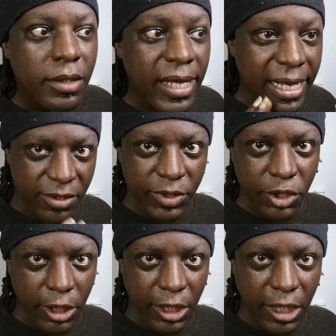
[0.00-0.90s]
that's what
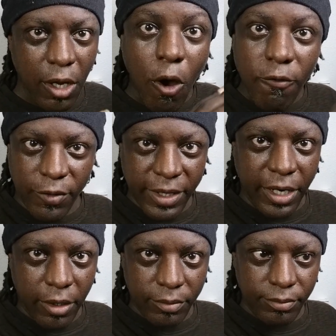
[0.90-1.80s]
you're going to get over
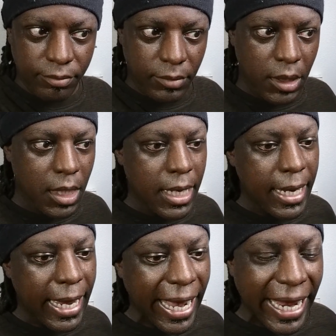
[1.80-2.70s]
there.
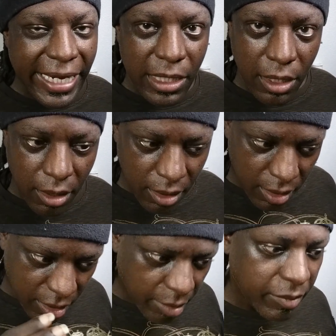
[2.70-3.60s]
And
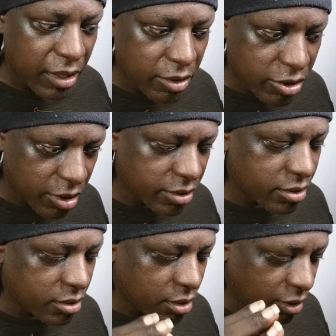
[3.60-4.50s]
let me
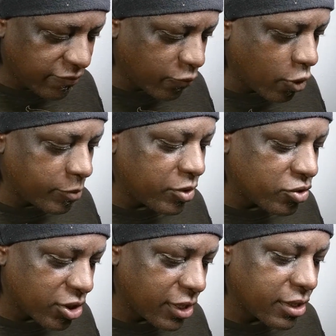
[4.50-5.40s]
just inform
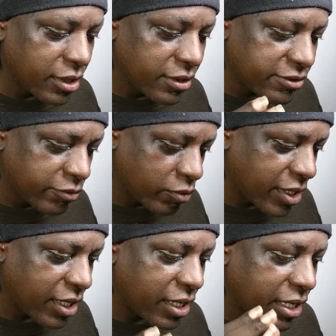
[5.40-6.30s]
you, China is a
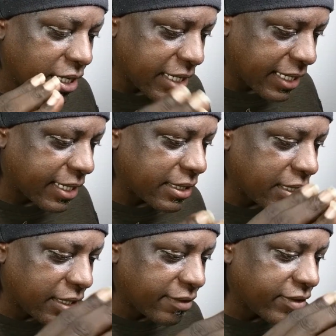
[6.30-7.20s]
way ahead
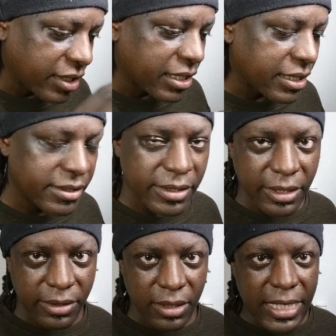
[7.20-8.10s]
of the United
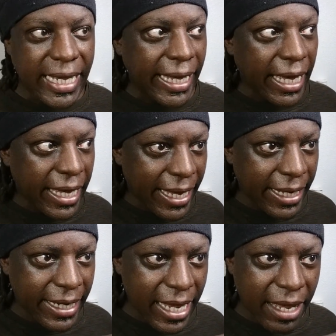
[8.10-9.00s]
States
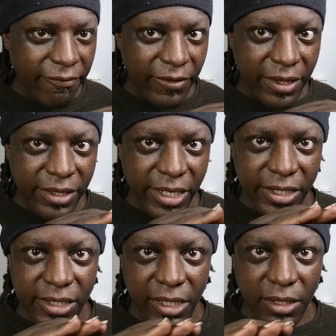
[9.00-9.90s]
in
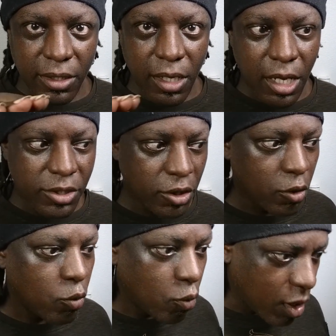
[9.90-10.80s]
everything
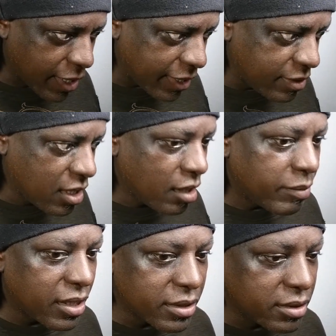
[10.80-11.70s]
technological. Why?
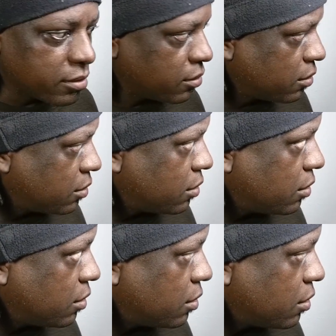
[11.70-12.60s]
Because the
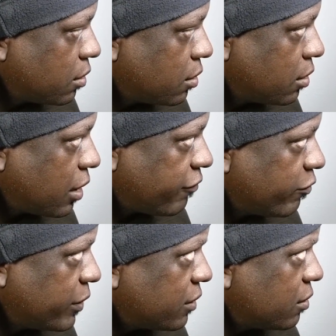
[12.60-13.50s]

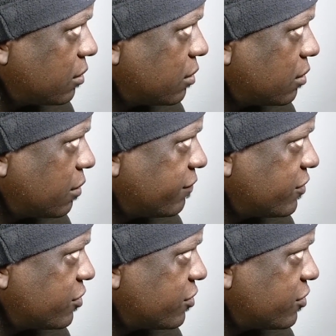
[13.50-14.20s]
government of